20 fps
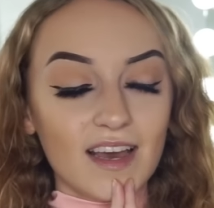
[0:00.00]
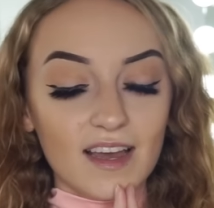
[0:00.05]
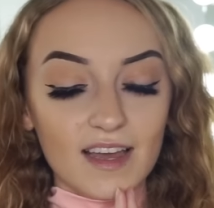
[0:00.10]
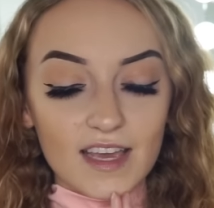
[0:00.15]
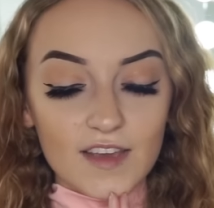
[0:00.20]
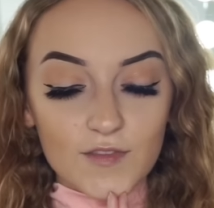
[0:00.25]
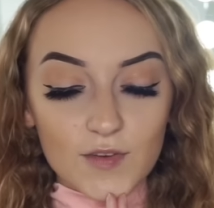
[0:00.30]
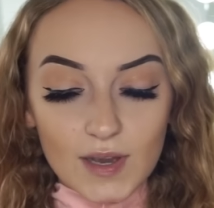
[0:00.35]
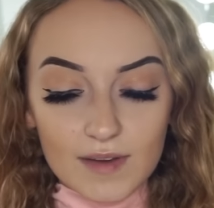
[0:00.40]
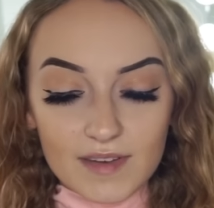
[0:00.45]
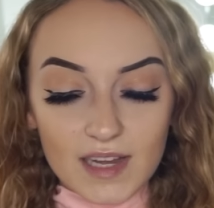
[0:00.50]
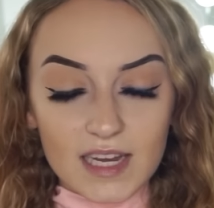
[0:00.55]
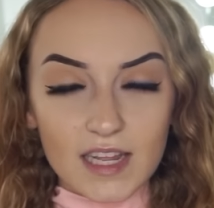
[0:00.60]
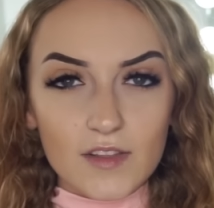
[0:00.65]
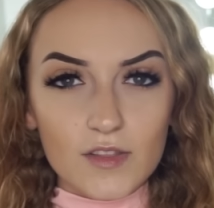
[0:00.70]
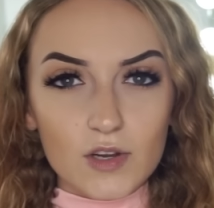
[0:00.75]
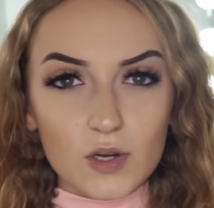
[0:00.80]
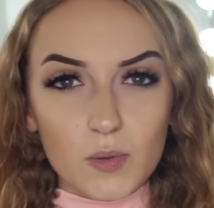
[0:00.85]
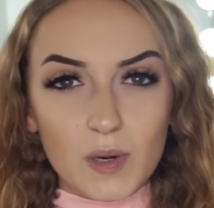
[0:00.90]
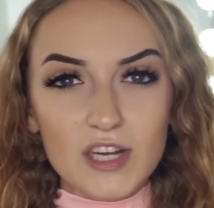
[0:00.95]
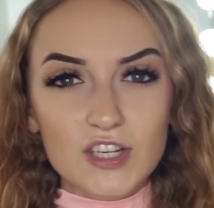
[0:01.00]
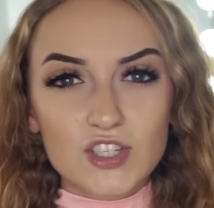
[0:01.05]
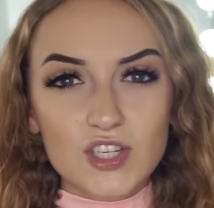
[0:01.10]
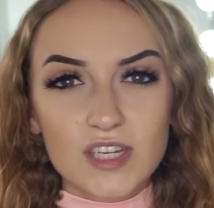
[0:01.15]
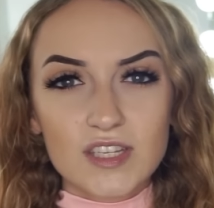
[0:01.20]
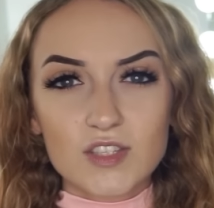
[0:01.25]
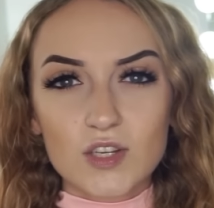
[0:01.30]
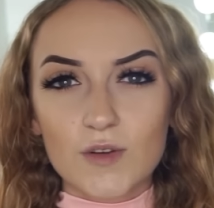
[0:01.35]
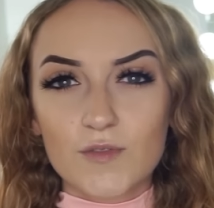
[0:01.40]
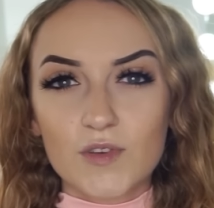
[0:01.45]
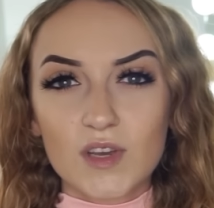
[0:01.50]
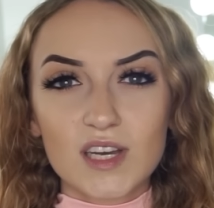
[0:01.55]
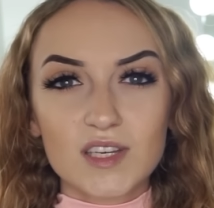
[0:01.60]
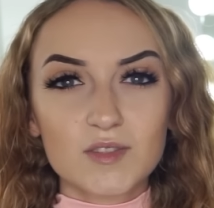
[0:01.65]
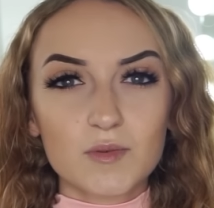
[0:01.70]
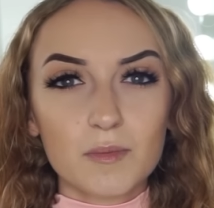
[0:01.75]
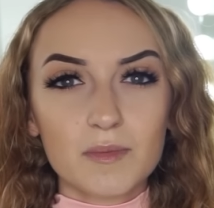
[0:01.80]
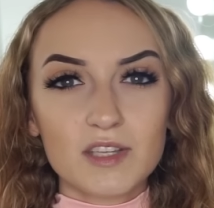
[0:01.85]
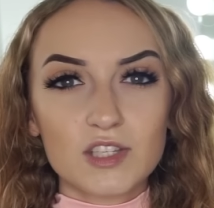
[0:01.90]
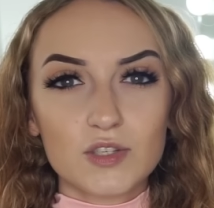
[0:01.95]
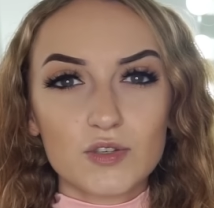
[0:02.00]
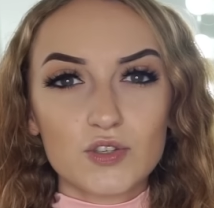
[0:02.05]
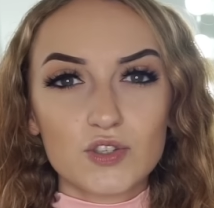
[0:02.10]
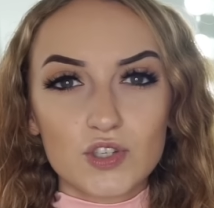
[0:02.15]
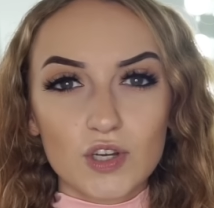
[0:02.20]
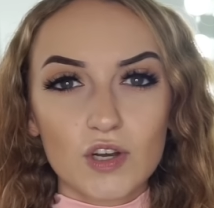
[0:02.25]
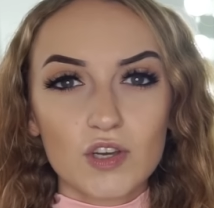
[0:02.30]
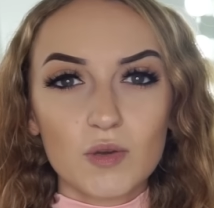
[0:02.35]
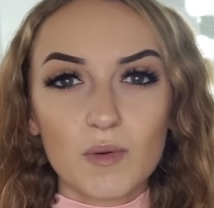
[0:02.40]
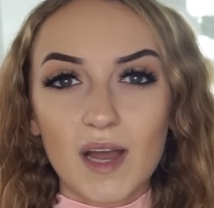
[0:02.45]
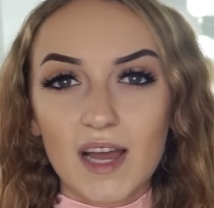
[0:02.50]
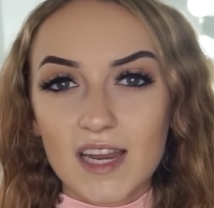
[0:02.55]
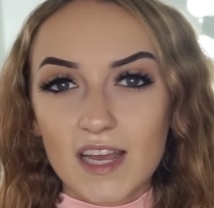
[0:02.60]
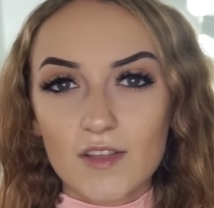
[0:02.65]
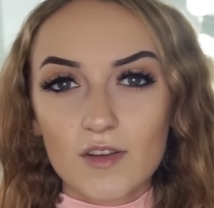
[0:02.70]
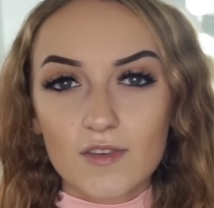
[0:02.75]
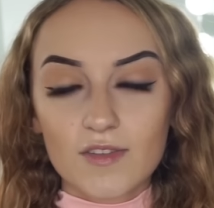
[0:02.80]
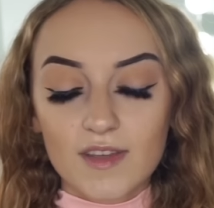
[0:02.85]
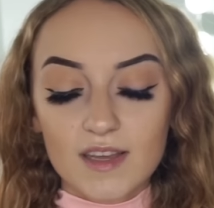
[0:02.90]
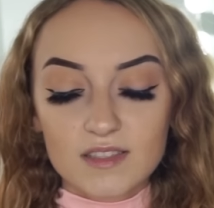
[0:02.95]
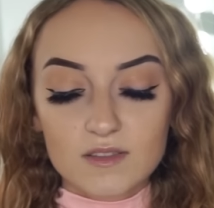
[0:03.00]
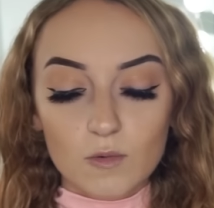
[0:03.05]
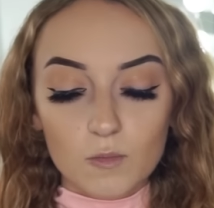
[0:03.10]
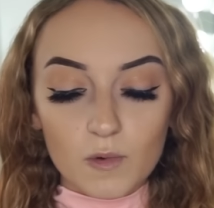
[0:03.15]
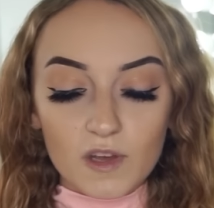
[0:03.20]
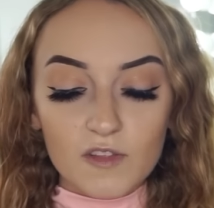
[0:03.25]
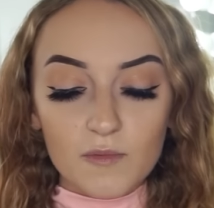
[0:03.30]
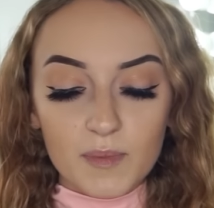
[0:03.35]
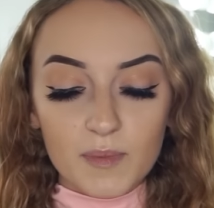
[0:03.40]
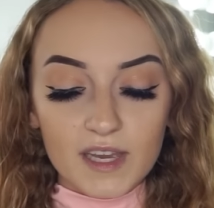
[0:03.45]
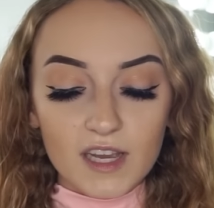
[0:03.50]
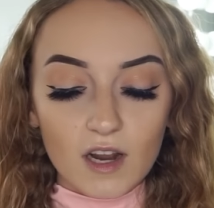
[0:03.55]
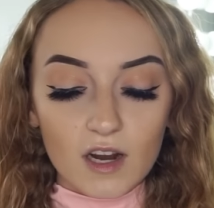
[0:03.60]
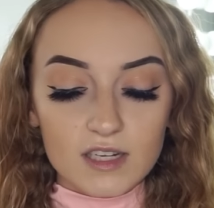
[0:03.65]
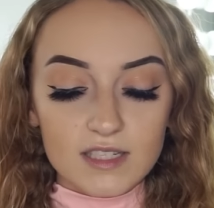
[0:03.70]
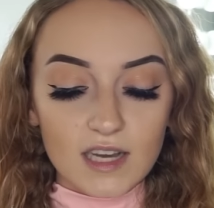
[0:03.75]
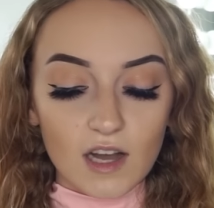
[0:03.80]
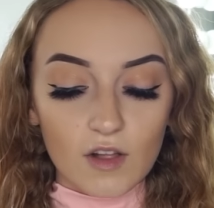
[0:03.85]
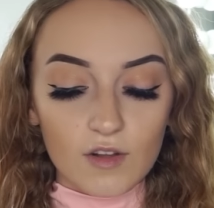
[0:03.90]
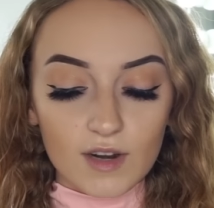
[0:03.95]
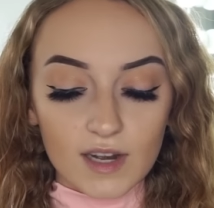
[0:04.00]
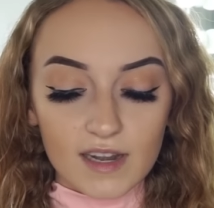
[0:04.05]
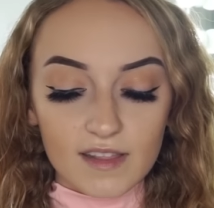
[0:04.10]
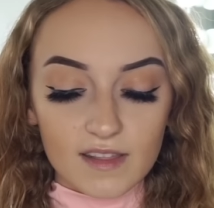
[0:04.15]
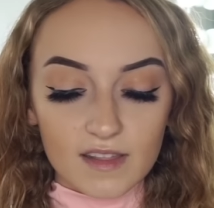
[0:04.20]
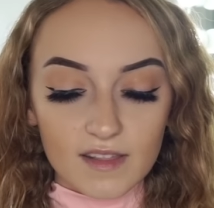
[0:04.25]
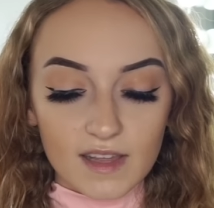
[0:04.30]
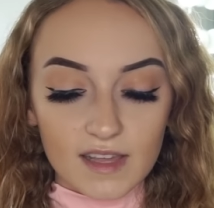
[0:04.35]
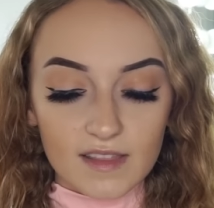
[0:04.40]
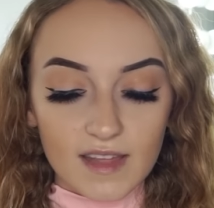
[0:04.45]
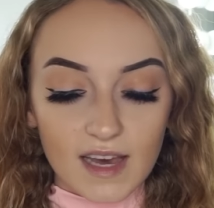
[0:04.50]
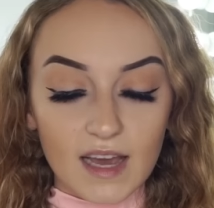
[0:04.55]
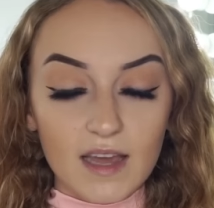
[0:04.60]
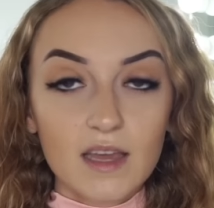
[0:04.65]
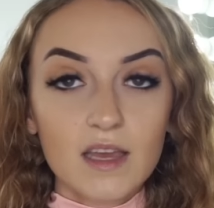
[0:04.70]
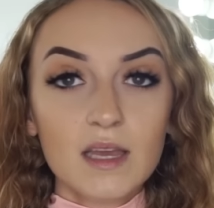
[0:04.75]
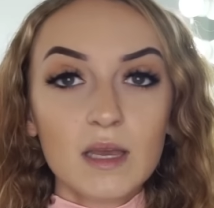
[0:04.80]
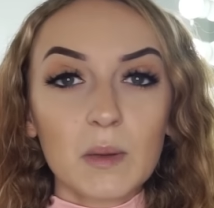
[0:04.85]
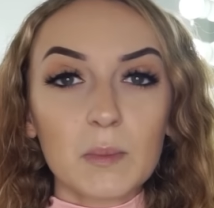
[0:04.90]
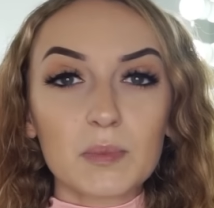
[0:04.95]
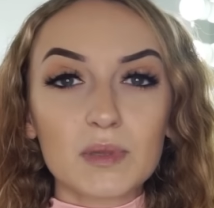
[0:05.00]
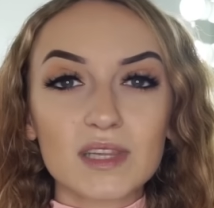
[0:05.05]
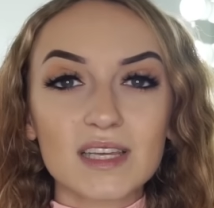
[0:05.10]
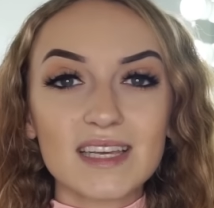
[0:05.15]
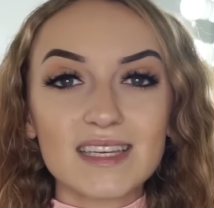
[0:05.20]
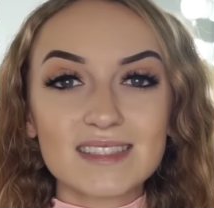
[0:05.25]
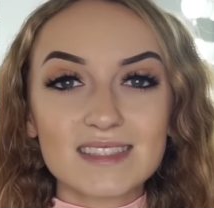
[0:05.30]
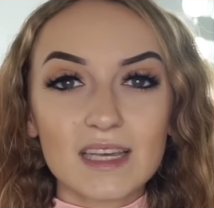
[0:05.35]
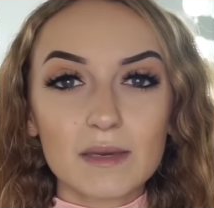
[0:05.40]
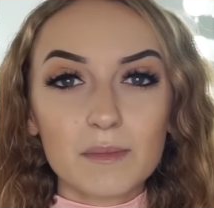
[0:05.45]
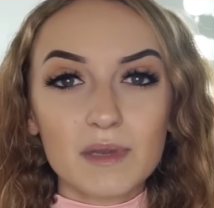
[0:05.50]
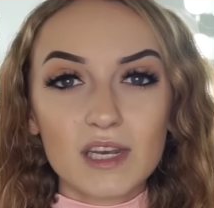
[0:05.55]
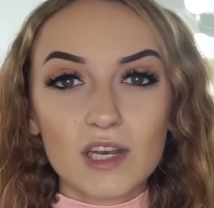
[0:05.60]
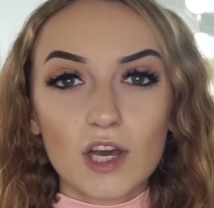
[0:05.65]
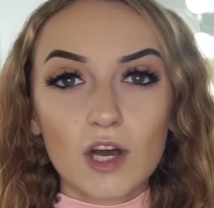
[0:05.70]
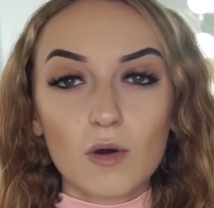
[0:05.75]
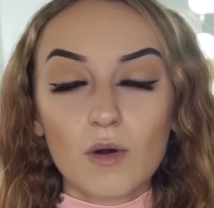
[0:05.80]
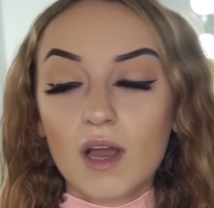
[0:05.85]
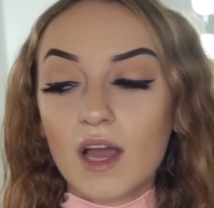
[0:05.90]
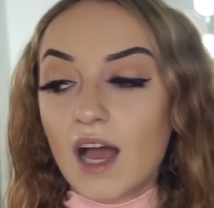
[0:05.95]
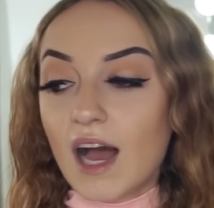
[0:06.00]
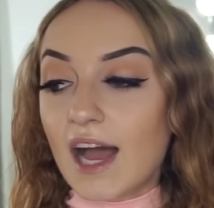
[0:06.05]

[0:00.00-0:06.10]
If you have any other questions, or if you guys want me to show you any other things with Big Cartel or anything like that, please let me know.